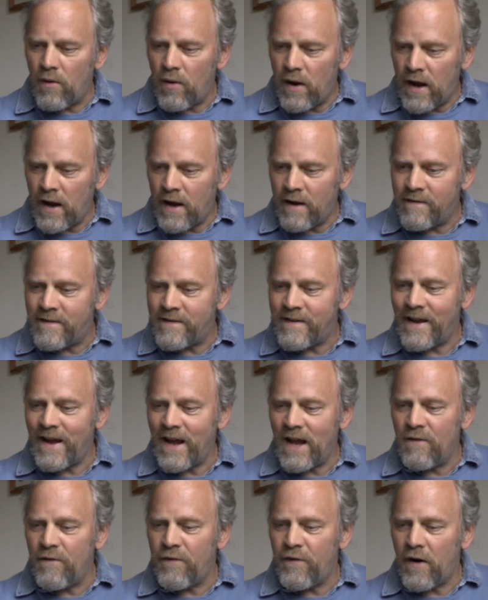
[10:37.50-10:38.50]
is
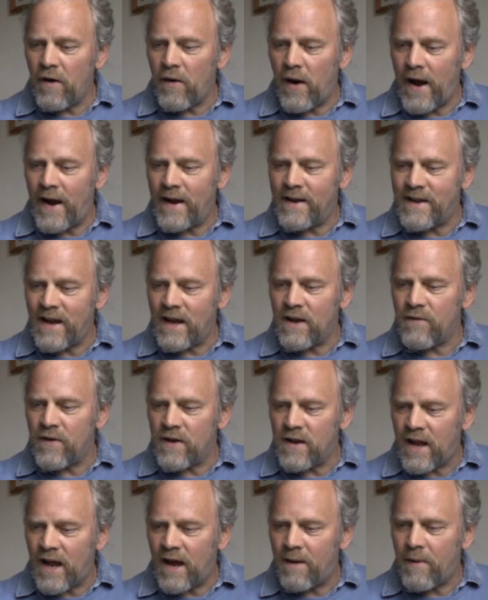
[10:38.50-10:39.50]

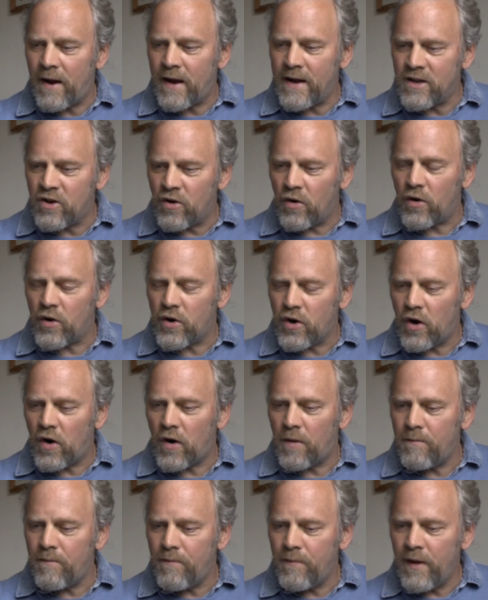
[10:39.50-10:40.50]

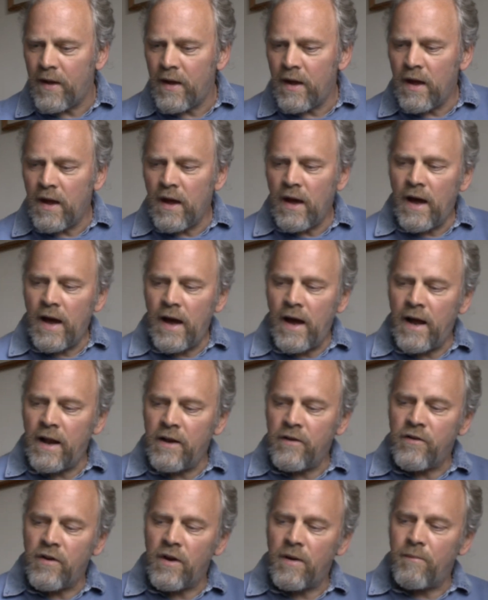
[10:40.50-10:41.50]
info@davidcamay.com.
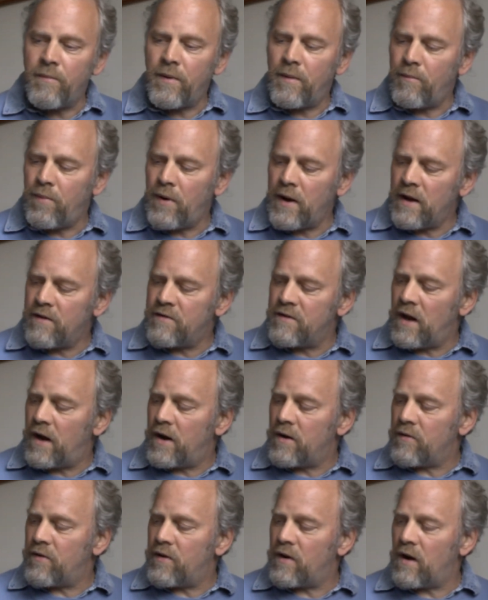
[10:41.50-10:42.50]
And but please
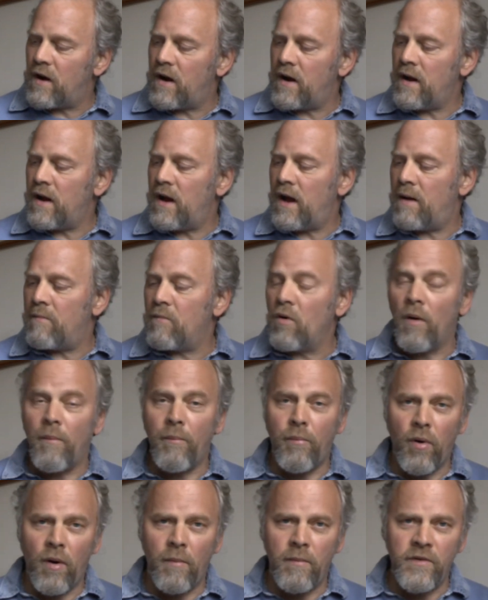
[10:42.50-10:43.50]
note that I am
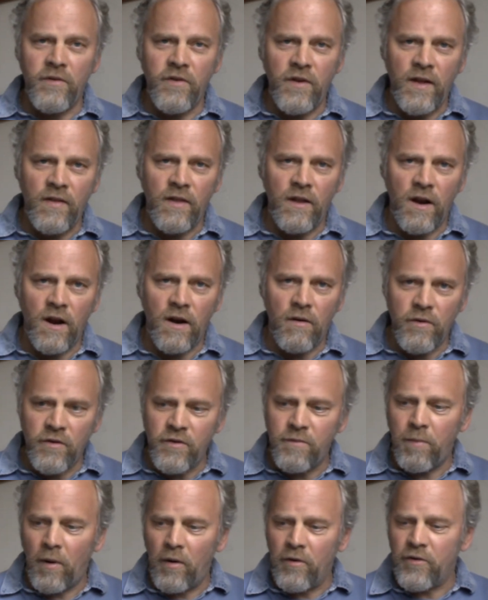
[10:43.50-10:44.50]
not promising that I'll
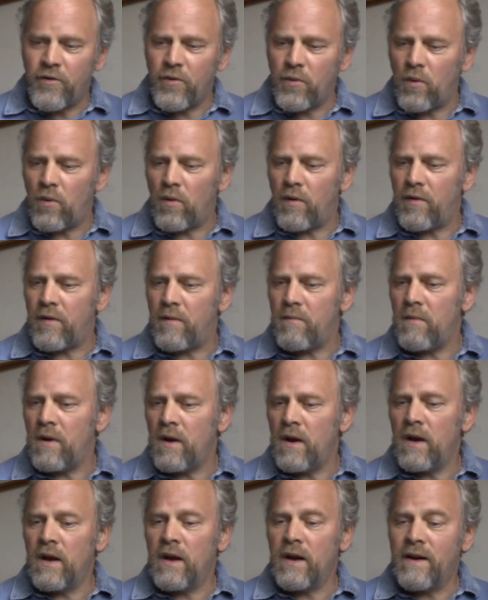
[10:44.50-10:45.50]
respond to all of them,
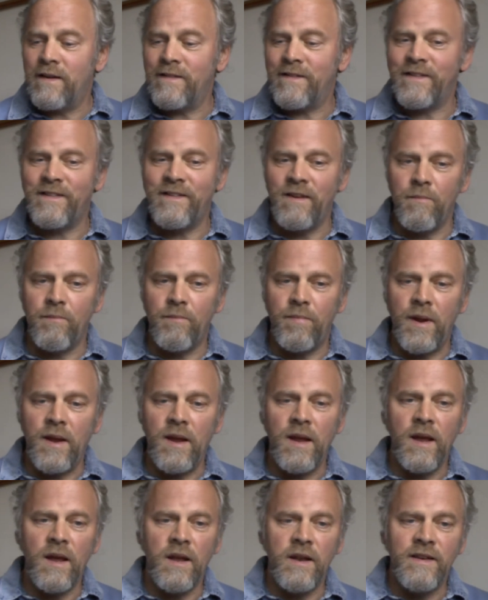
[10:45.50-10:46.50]
because I
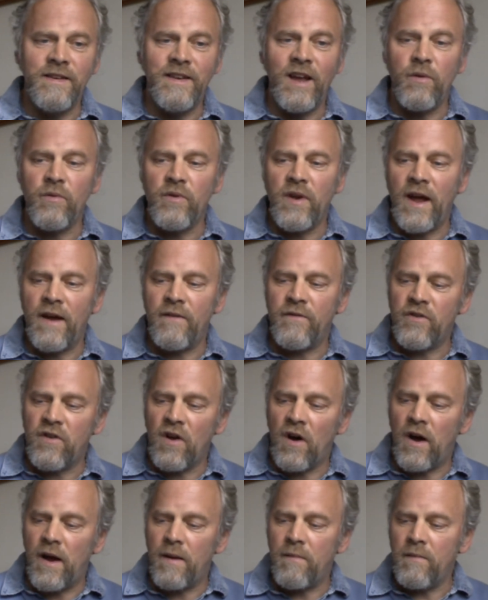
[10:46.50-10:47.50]
simply don't have
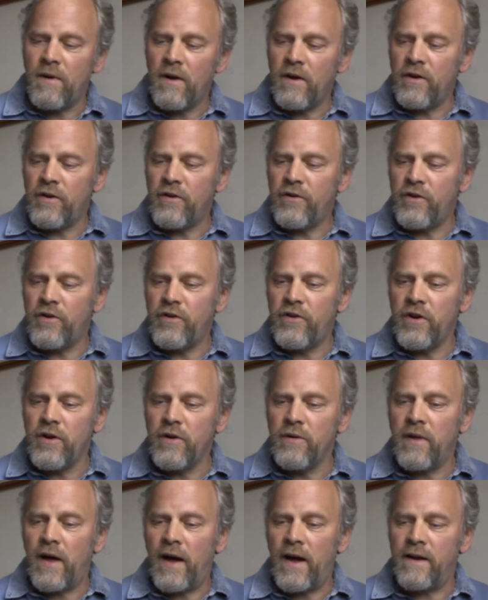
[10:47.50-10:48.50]
time to
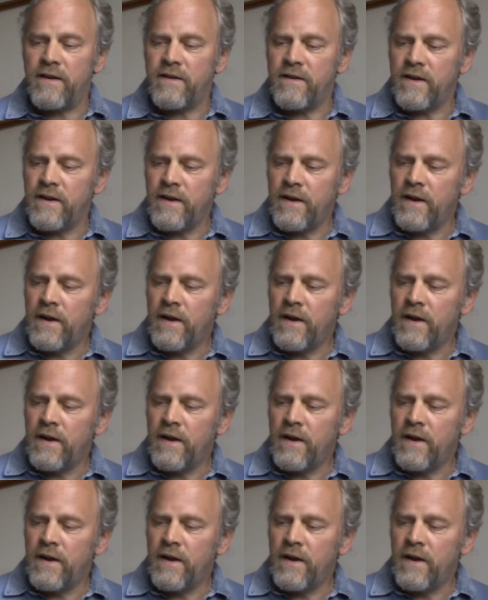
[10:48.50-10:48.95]
do that.